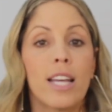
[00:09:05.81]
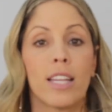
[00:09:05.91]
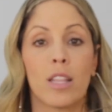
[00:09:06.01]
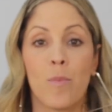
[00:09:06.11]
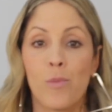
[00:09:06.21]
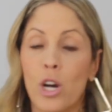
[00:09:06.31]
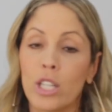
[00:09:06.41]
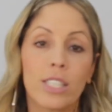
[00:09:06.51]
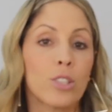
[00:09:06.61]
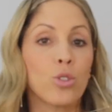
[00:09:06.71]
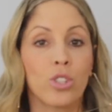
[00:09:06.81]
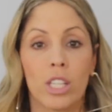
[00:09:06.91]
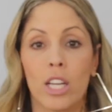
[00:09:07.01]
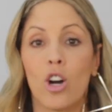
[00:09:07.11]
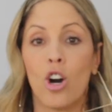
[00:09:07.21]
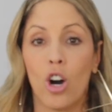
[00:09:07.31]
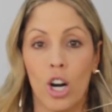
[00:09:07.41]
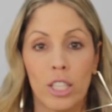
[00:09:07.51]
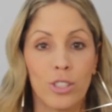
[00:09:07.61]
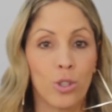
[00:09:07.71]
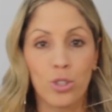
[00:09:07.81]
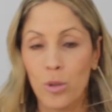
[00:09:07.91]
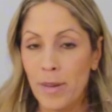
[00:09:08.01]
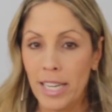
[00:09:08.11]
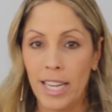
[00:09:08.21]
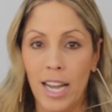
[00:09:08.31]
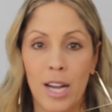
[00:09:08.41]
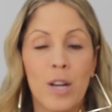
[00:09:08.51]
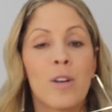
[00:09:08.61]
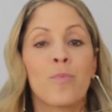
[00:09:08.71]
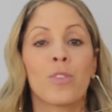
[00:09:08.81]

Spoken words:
that the products that you see on social media